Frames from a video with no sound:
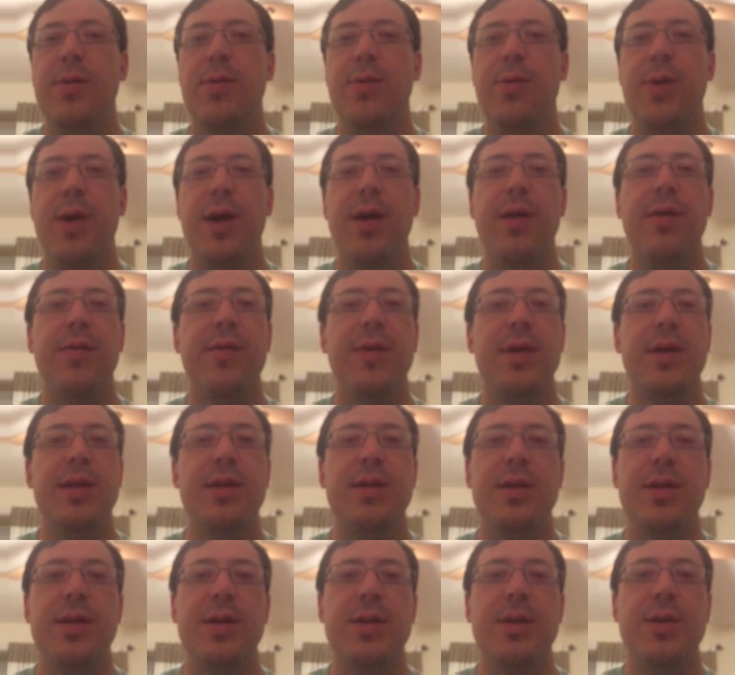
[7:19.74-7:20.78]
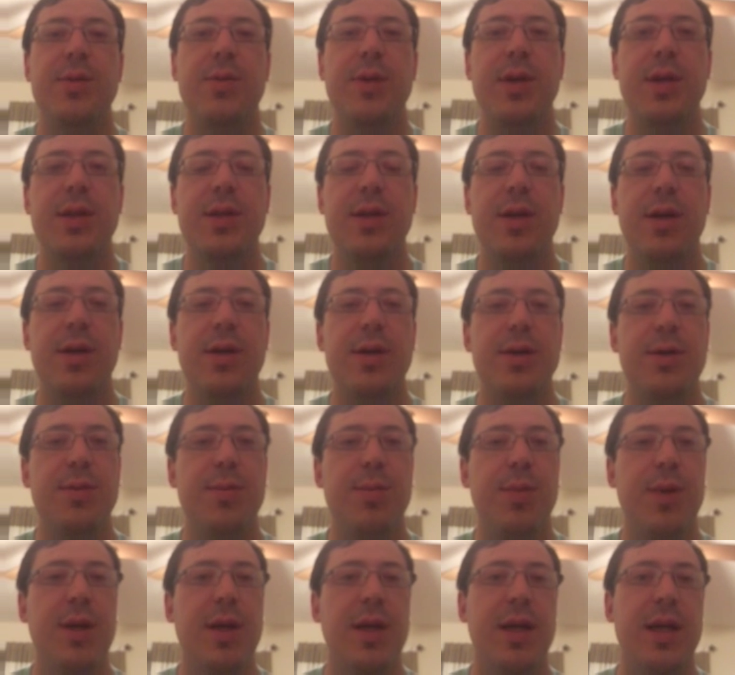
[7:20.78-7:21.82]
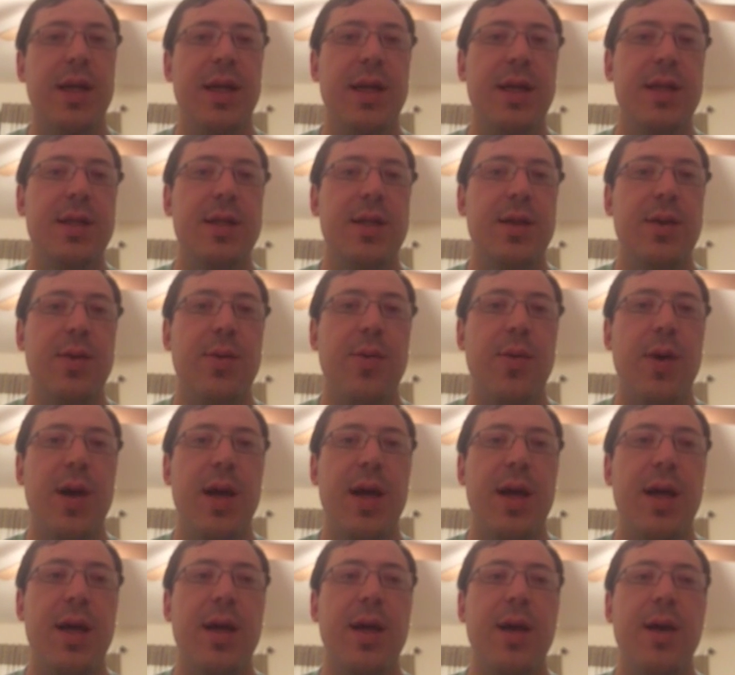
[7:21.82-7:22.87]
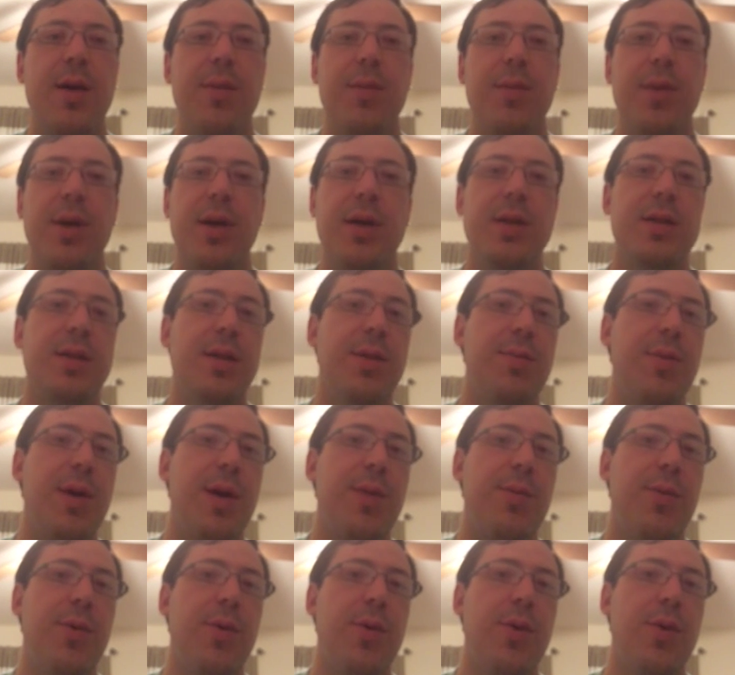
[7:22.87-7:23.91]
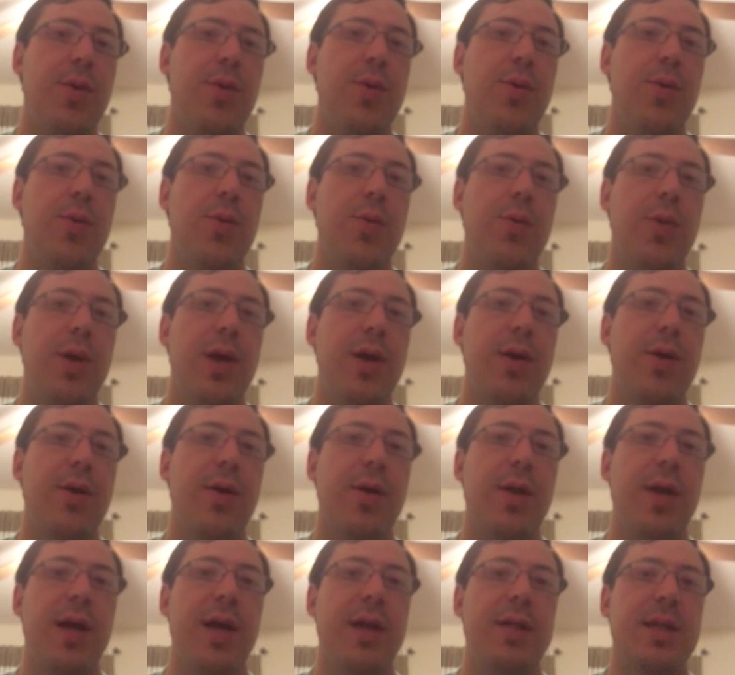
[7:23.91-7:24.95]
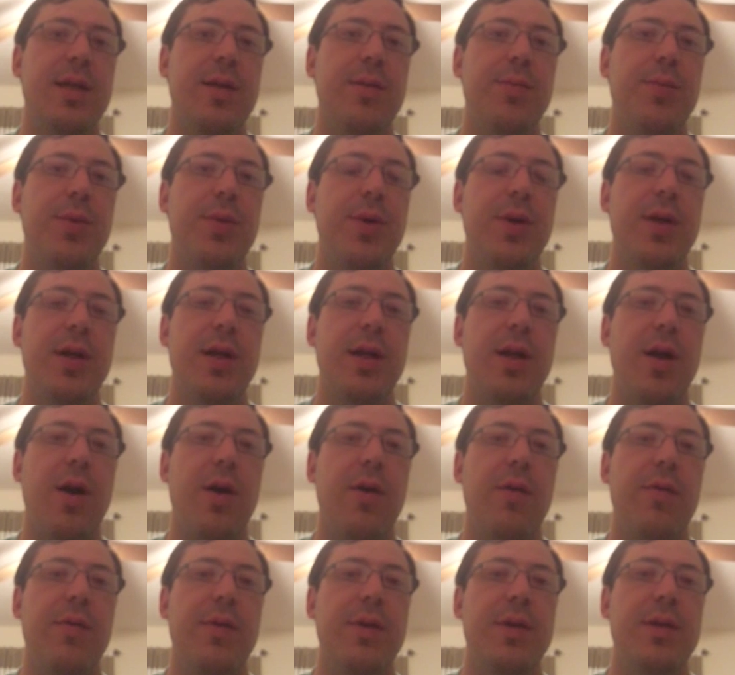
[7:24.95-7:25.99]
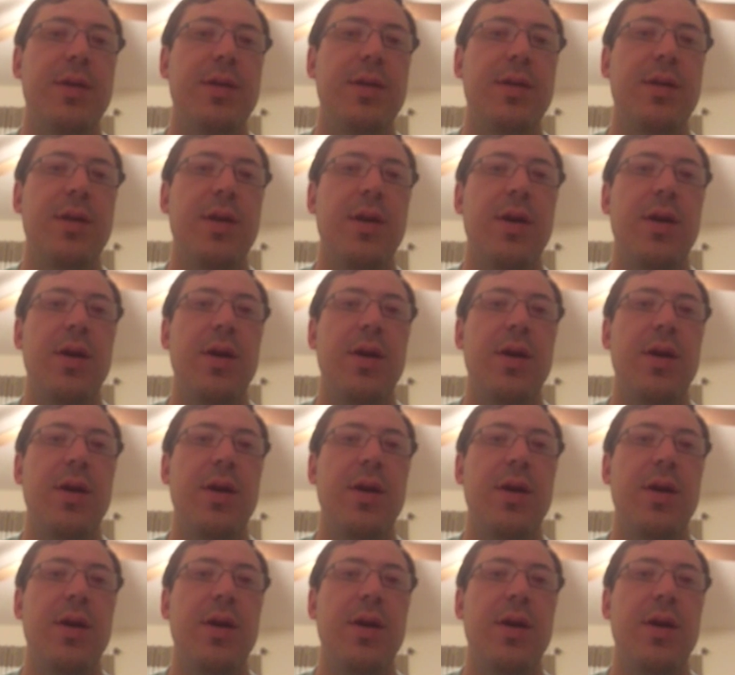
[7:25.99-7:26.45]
relevant to this research, but it is in a way, because the people who we are electing and putting in office